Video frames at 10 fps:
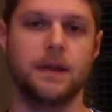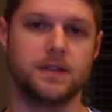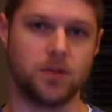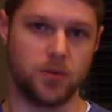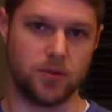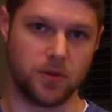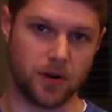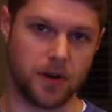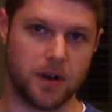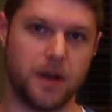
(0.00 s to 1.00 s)
So you
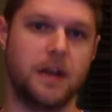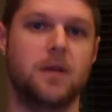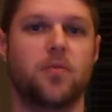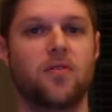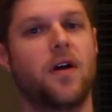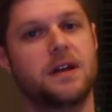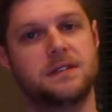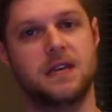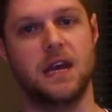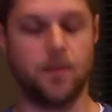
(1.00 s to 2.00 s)
turn it on and it
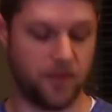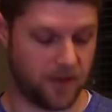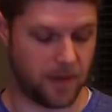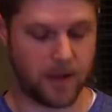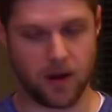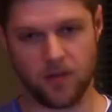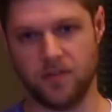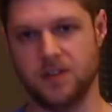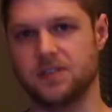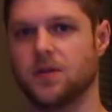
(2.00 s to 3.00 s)
provides the amplified power for this.